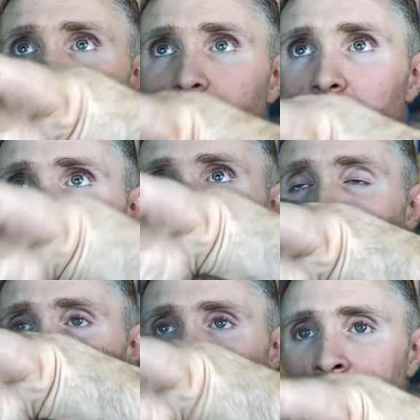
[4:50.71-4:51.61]
to the
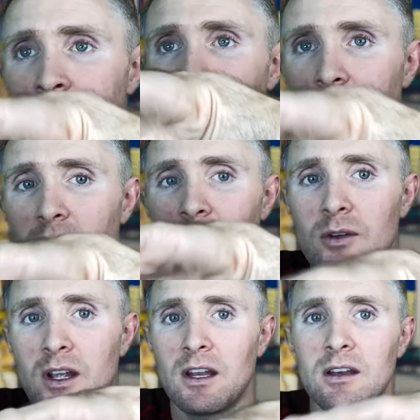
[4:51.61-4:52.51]
mountain so that
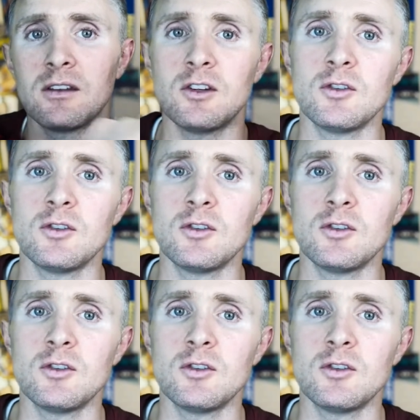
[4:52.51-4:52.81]
you can